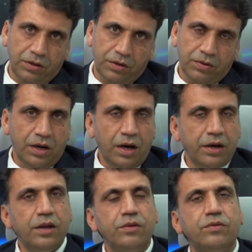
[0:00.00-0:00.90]
A
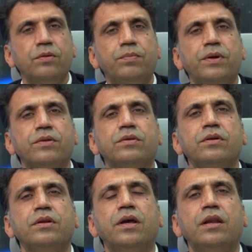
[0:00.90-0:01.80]
natural person
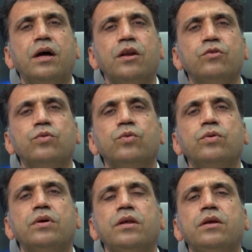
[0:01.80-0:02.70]
can also
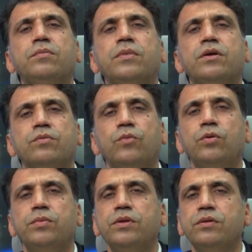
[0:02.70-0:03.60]
claim a small
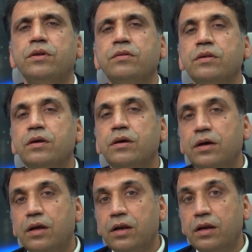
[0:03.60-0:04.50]
business
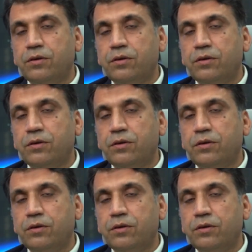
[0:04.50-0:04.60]
relief.